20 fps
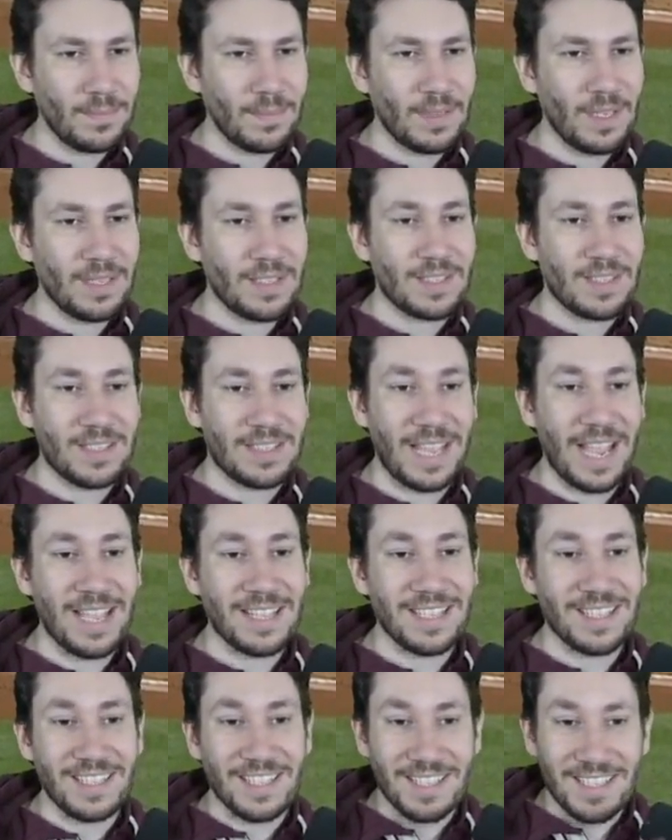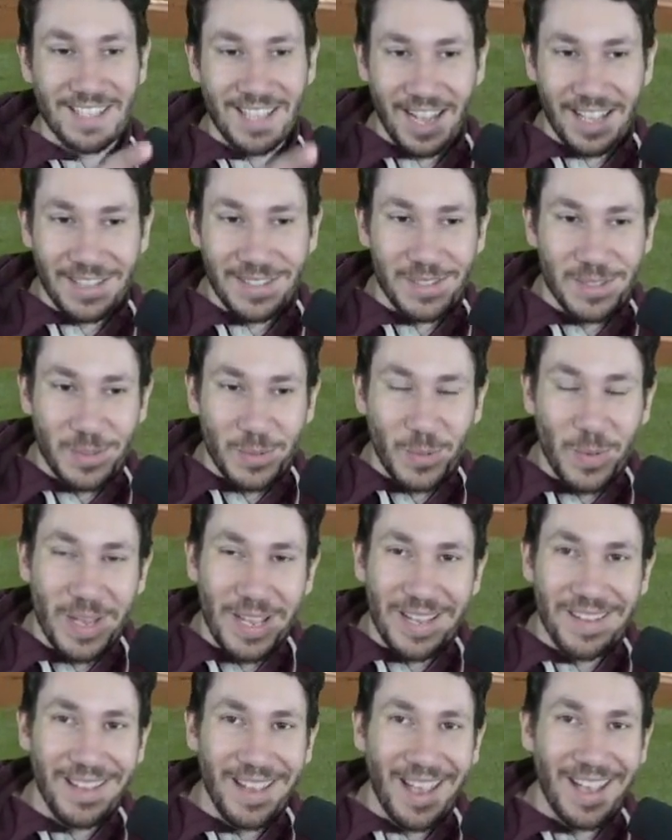Stanton does not
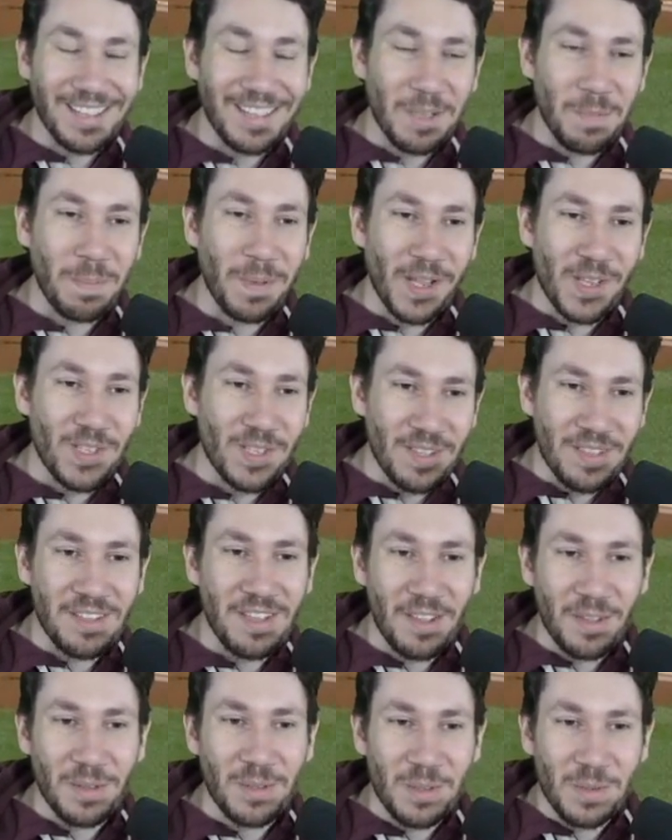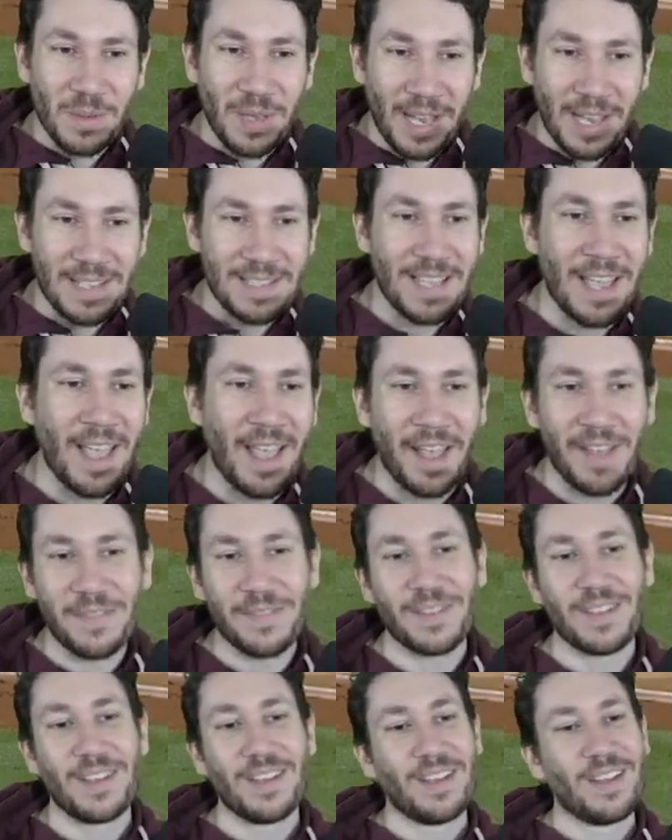swing at the pitch that the other two guys have.
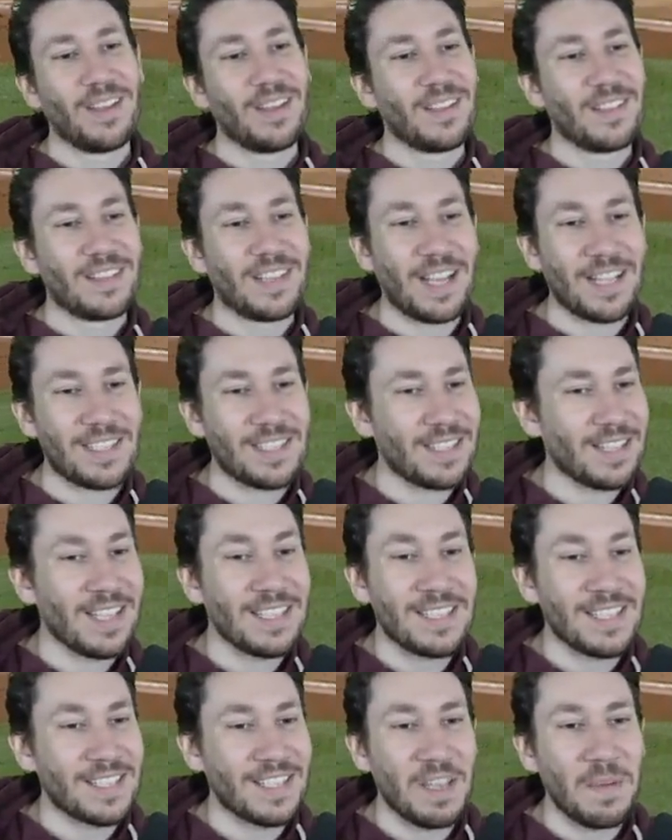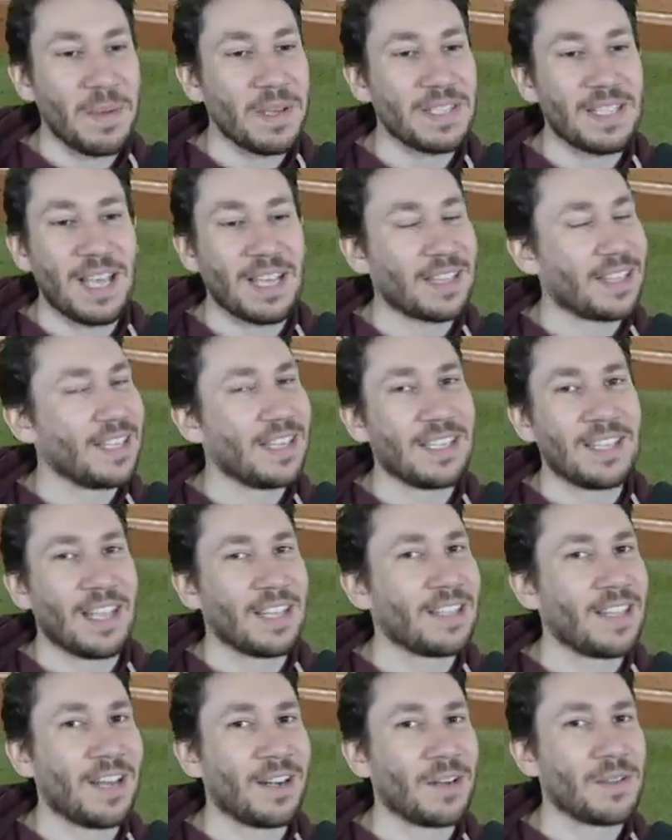That's the same exact thing
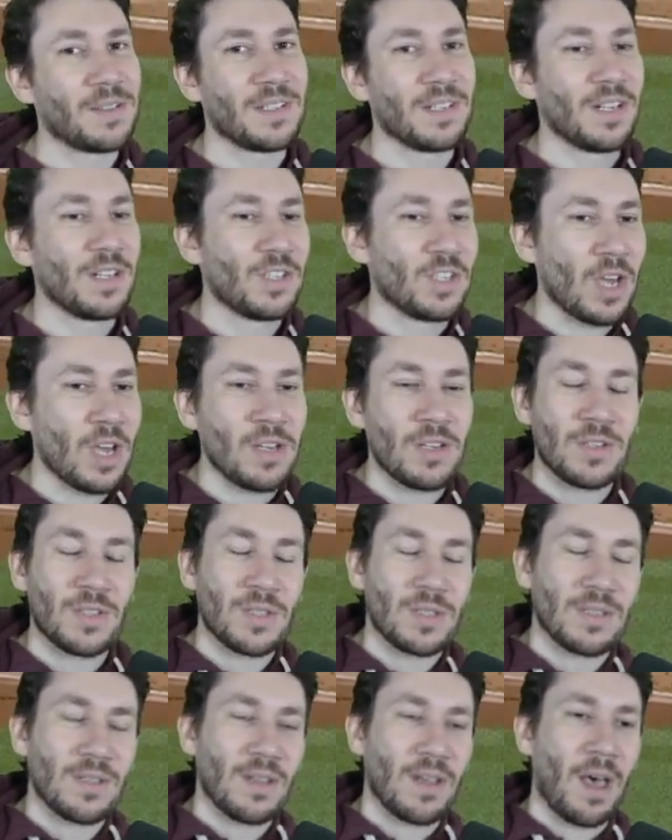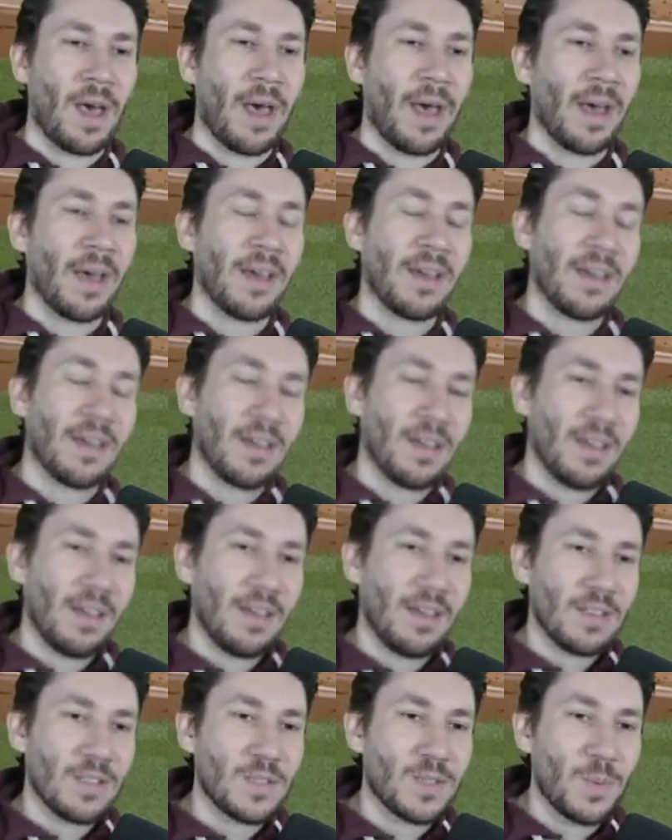that Donaldson and Judge...
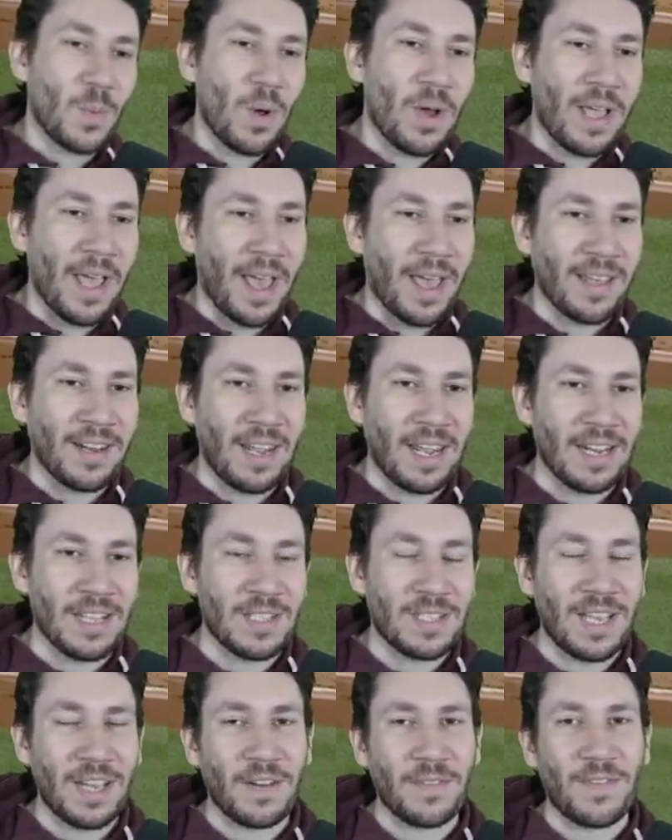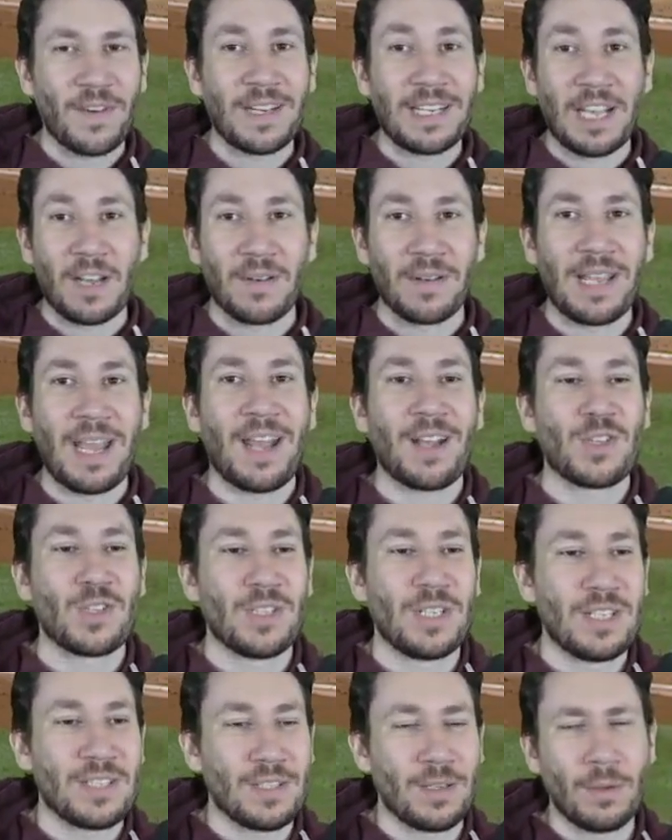swung at, and it's kind of funny. Our
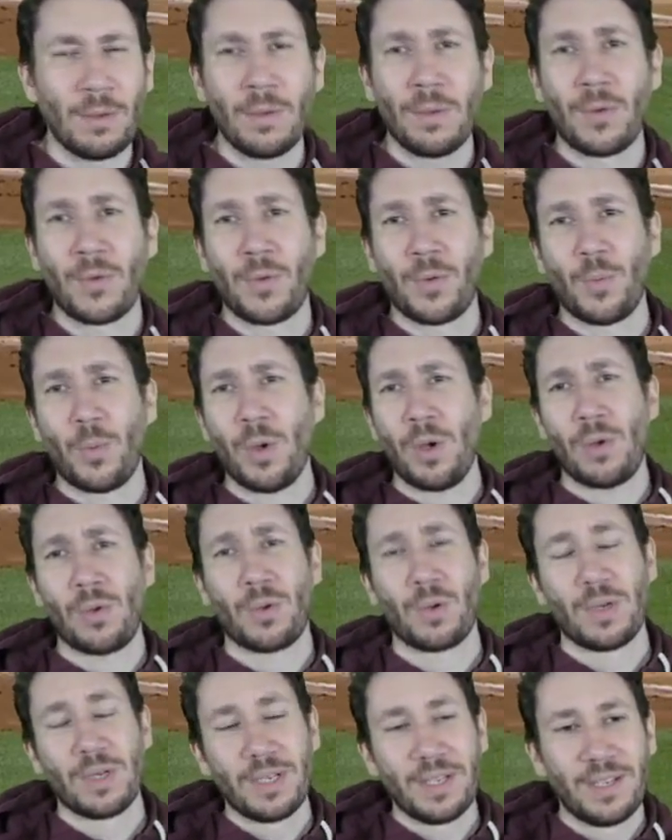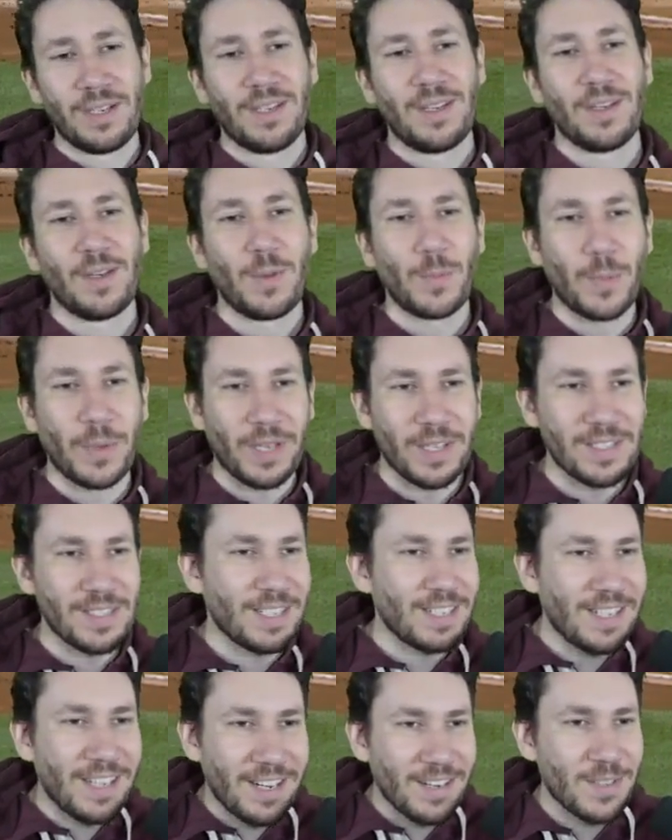reaction isn't "ooh, woo," because they
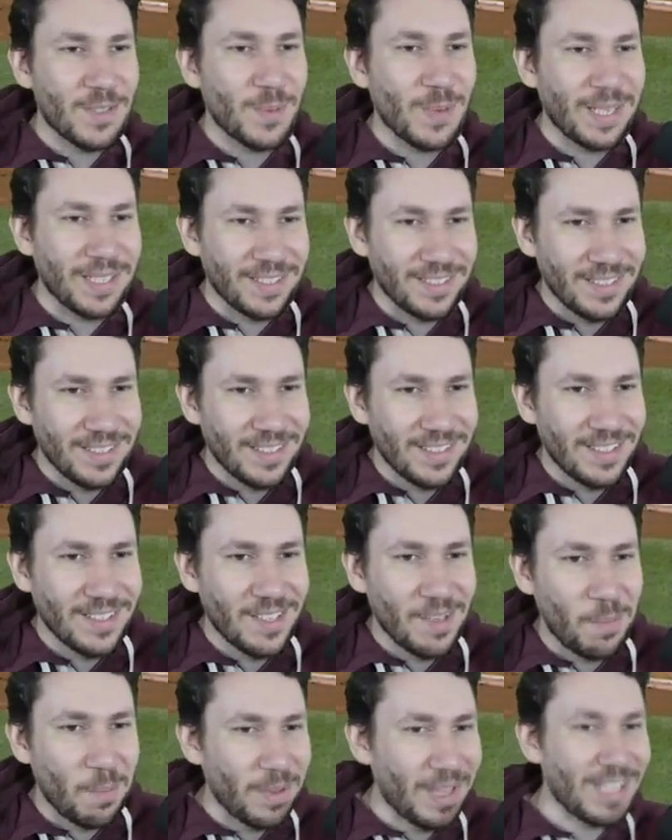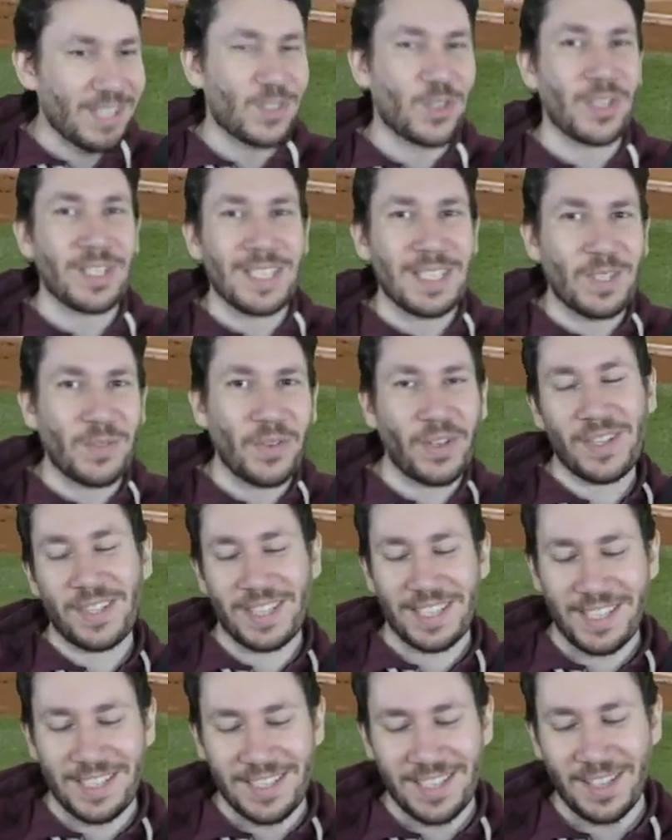didn't get a swing, but that's just as
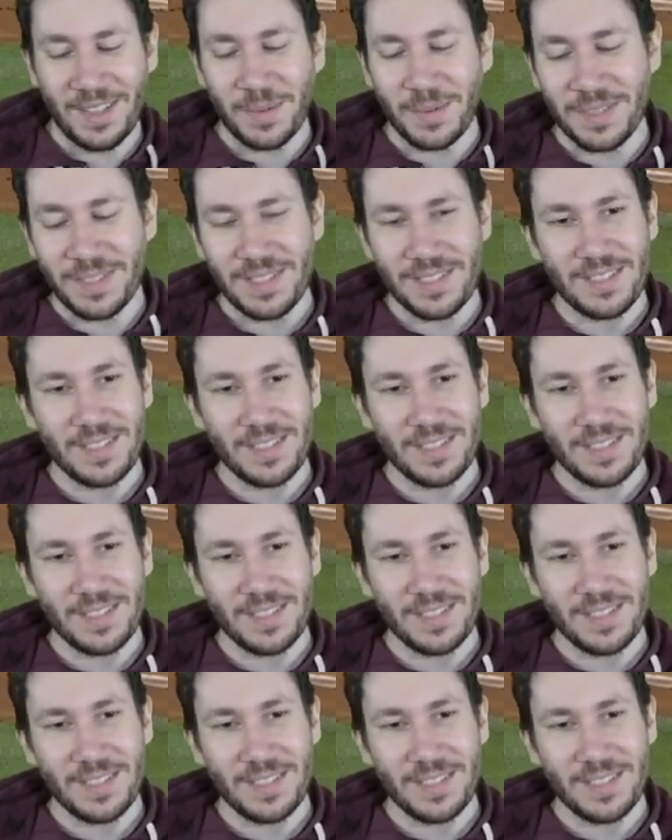filthy as the other ones.